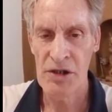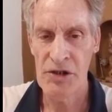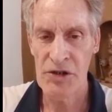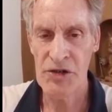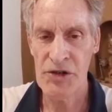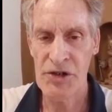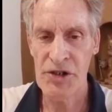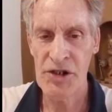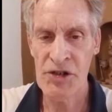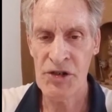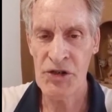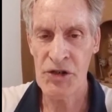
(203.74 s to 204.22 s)

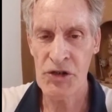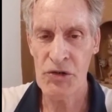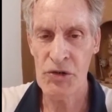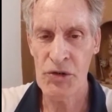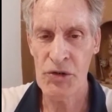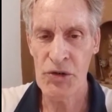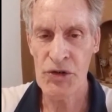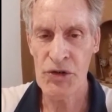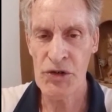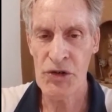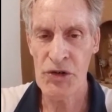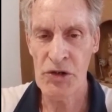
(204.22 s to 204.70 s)

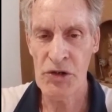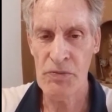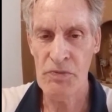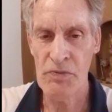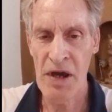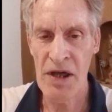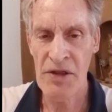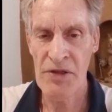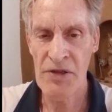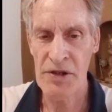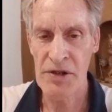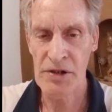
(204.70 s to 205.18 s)
discourse on
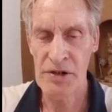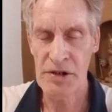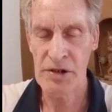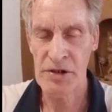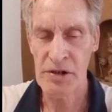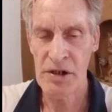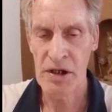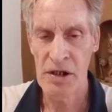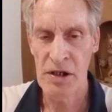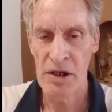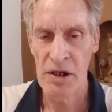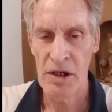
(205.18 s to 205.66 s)
method,
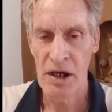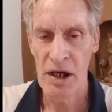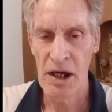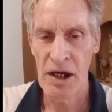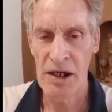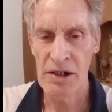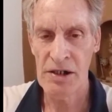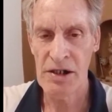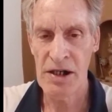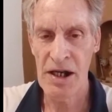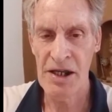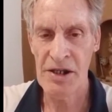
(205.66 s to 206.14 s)

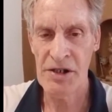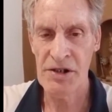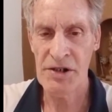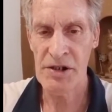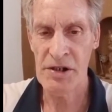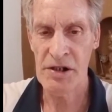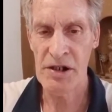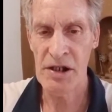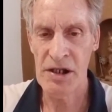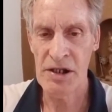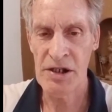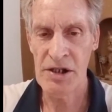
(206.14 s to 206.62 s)
and
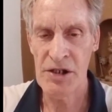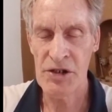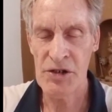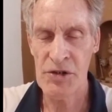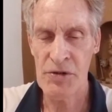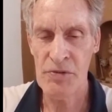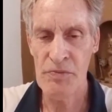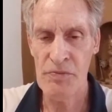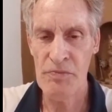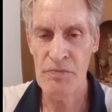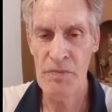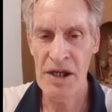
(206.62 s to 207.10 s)
later in
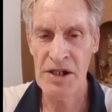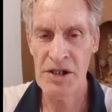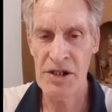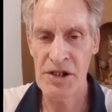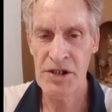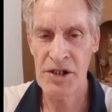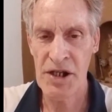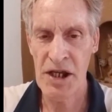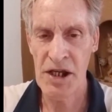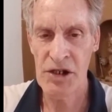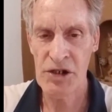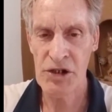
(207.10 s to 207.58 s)
his
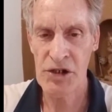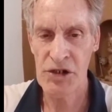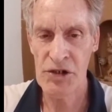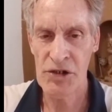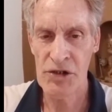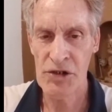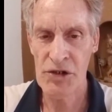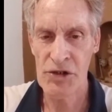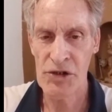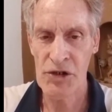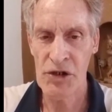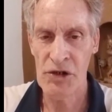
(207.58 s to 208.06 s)

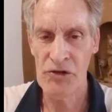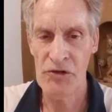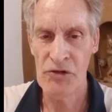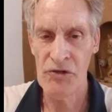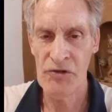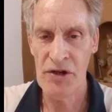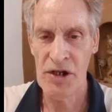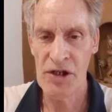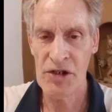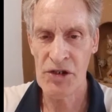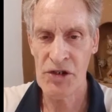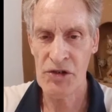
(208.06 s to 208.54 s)
meditations on
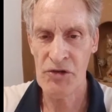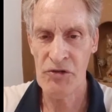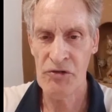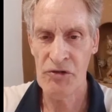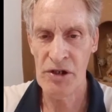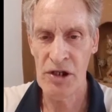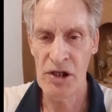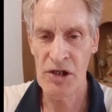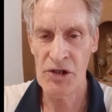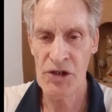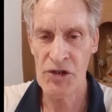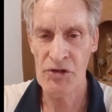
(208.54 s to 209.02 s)
first
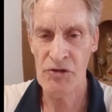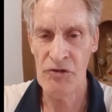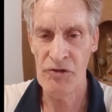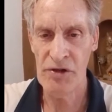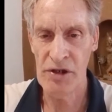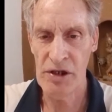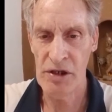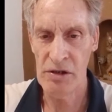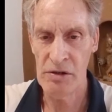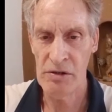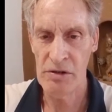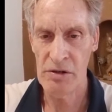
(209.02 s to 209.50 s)

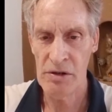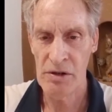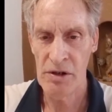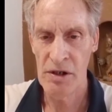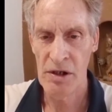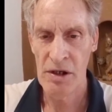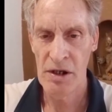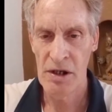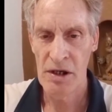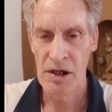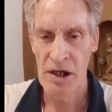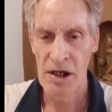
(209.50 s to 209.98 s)
philosophy.
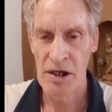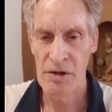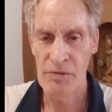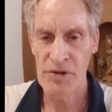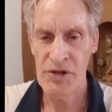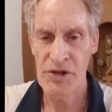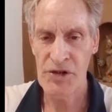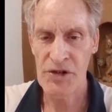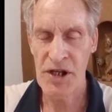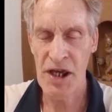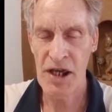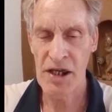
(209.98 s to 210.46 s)
It
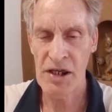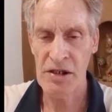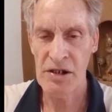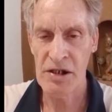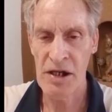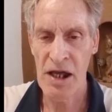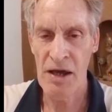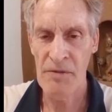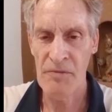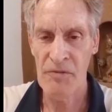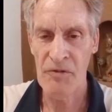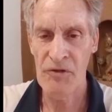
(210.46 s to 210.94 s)
was taken
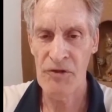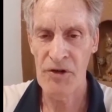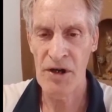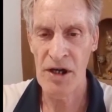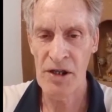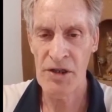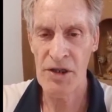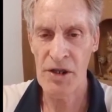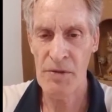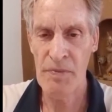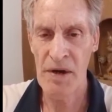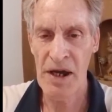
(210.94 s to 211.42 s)
up
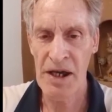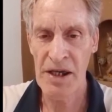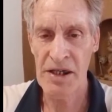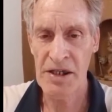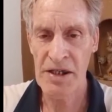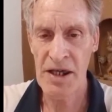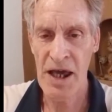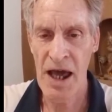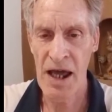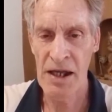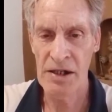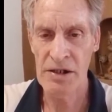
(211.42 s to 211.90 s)
further by
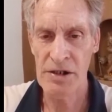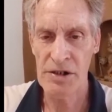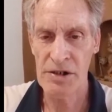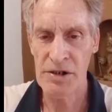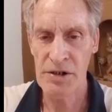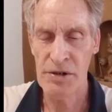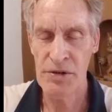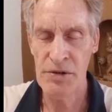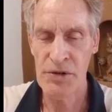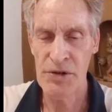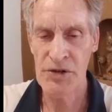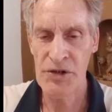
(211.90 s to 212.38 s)
Kant,
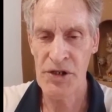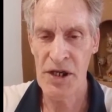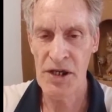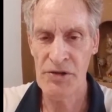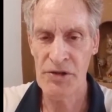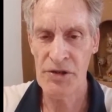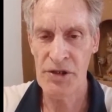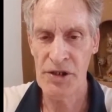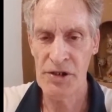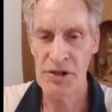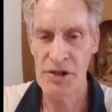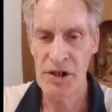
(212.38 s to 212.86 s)
who
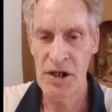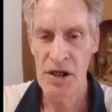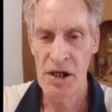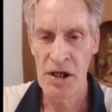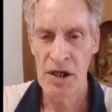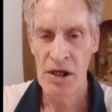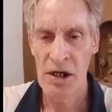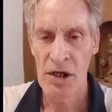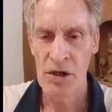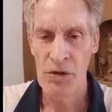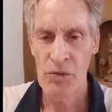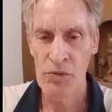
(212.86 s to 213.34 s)
said that
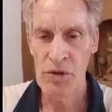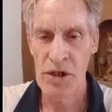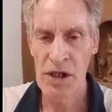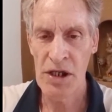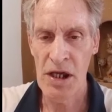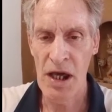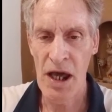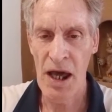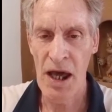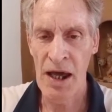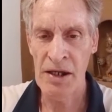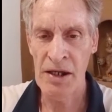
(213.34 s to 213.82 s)

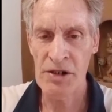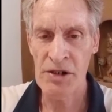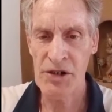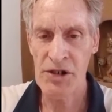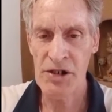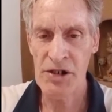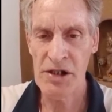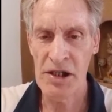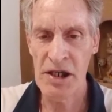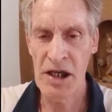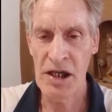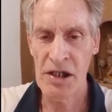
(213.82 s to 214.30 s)
we
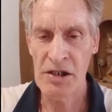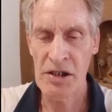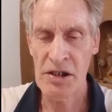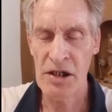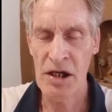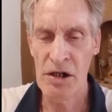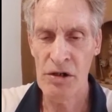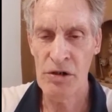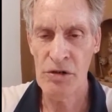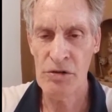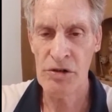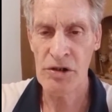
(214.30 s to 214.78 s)
actually
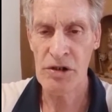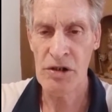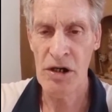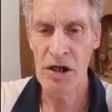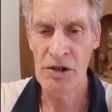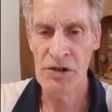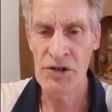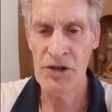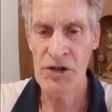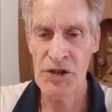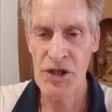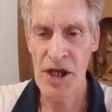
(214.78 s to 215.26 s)
encode
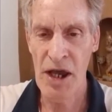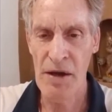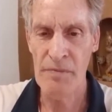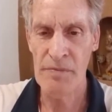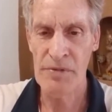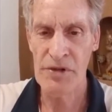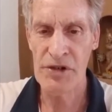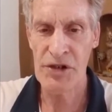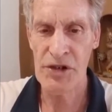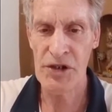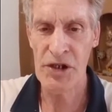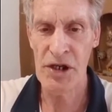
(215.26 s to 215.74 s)

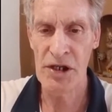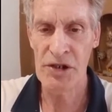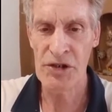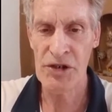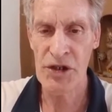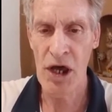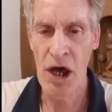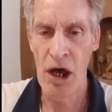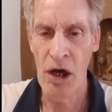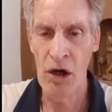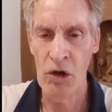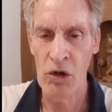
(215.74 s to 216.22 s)
concepts as
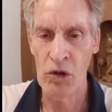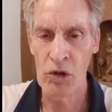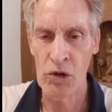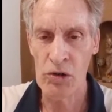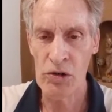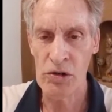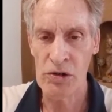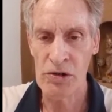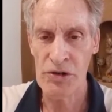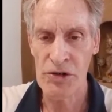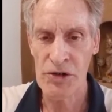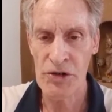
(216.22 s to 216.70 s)

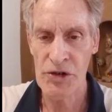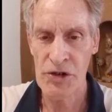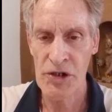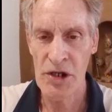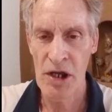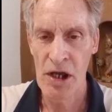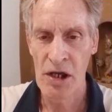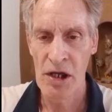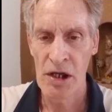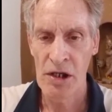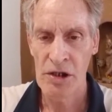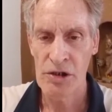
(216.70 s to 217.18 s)
wholes.
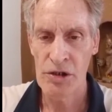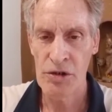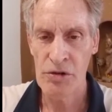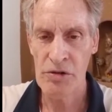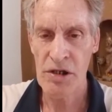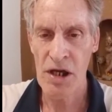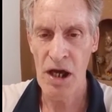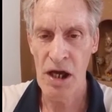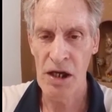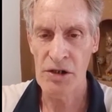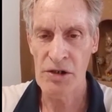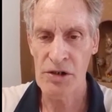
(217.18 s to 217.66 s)
You
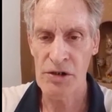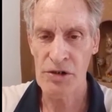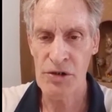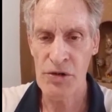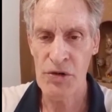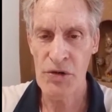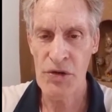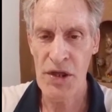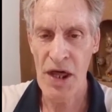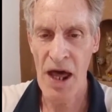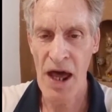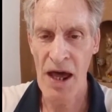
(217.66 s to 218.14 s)
can't
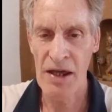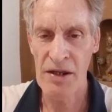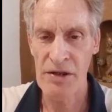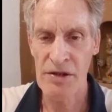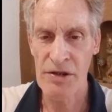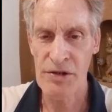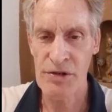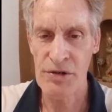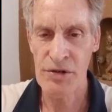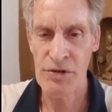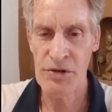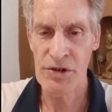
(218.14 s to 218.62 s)
do that
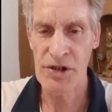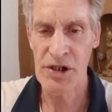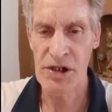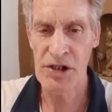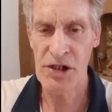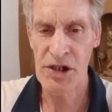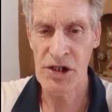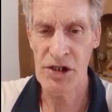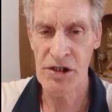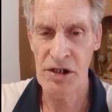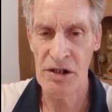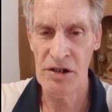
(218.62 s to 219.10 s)
through
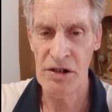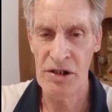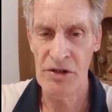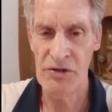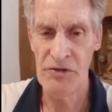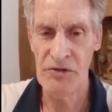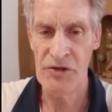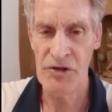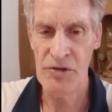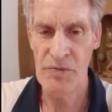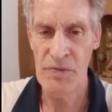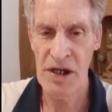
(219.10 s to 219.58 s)
digital
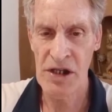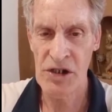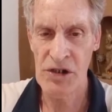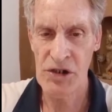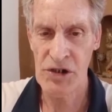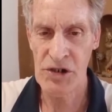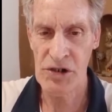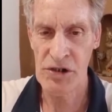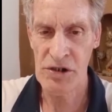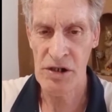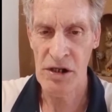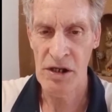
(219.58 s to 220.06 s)

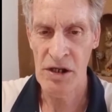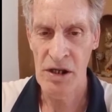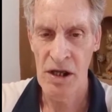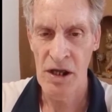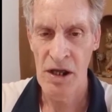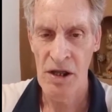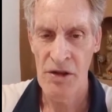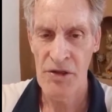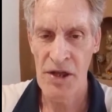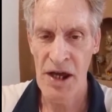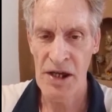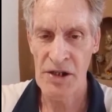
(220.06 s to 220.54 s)
information.
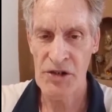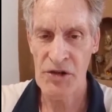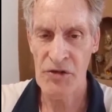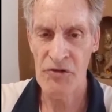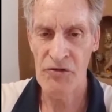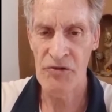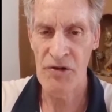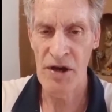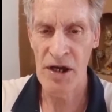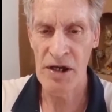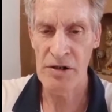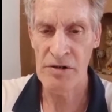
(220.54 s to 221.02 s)
That's
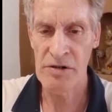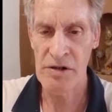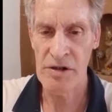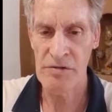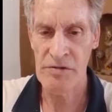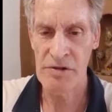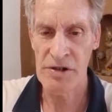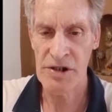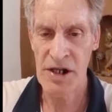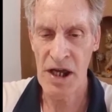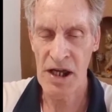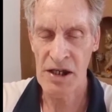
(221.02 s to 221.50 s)
very
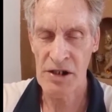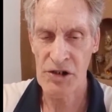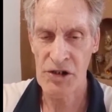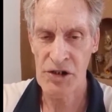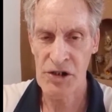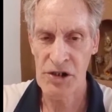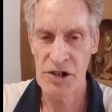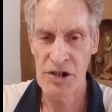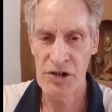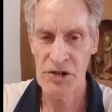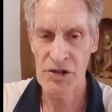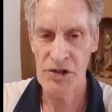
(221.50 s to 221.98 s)

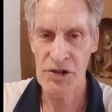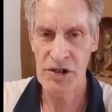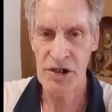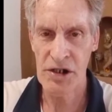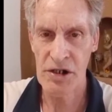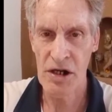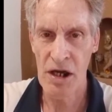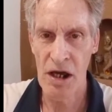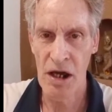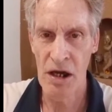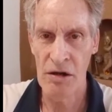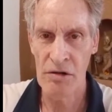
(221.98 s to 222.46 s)
reductionist
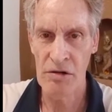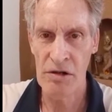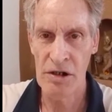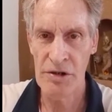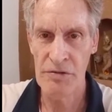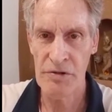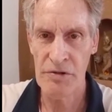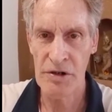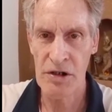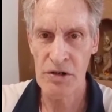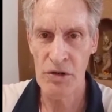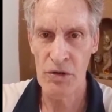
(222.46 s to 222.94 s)
and only
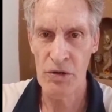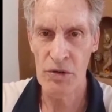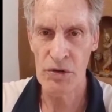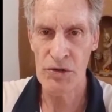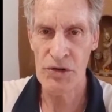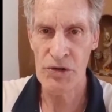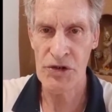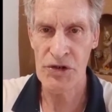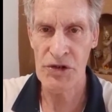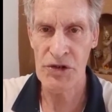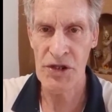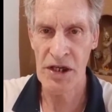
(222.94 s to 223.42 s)

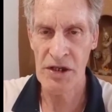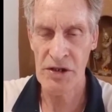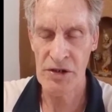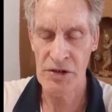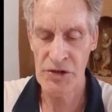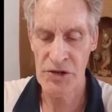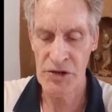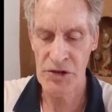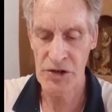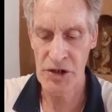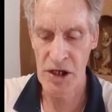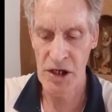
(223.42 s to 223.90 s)
records
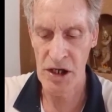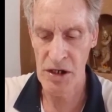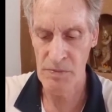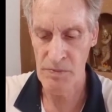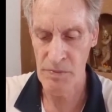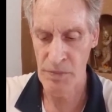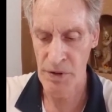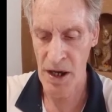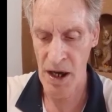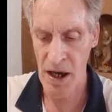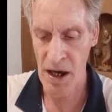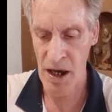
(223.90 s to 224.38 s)
things in
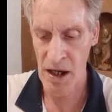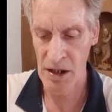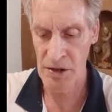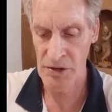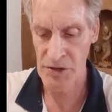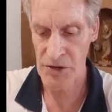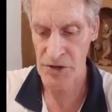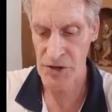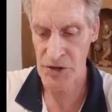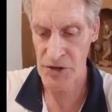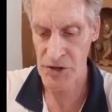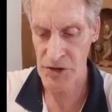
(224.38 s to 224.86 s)

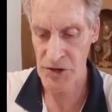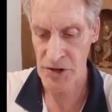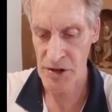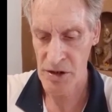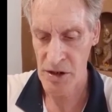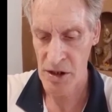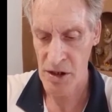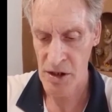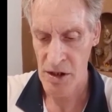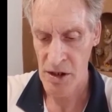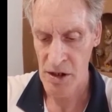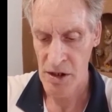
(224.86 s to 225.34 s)
parts.
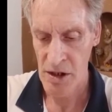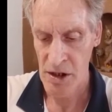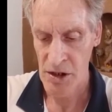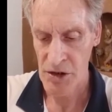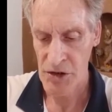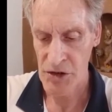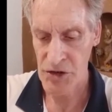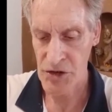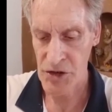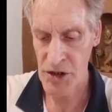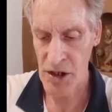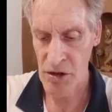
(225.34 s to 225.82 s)

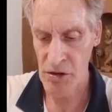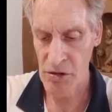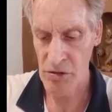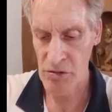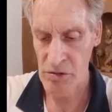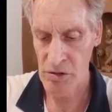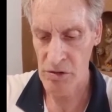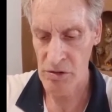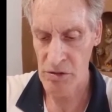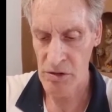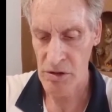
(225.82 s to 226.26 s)
So